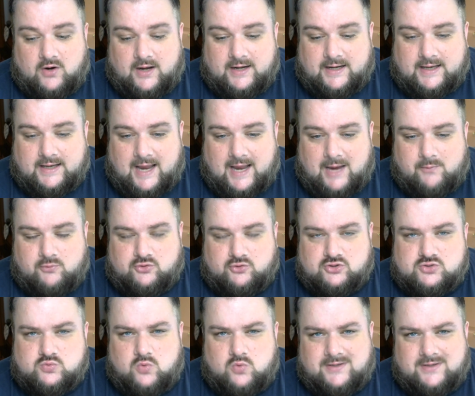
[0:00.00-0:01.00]
and a game we
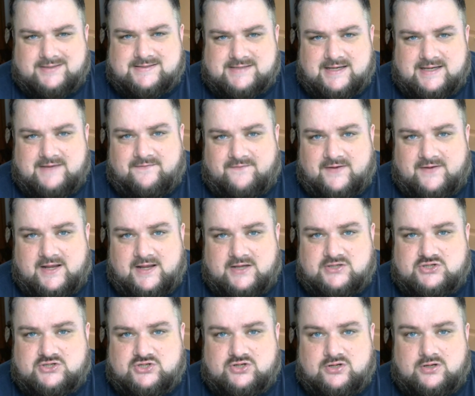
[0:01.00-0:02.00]
just want to see
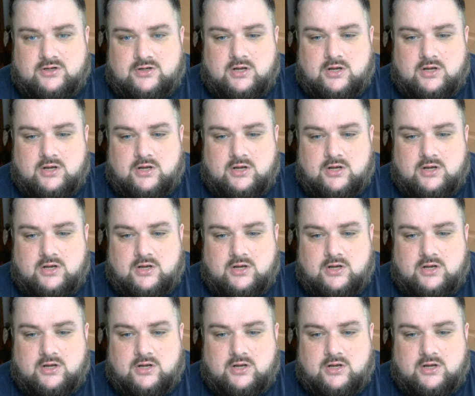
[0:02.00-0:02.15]
finished.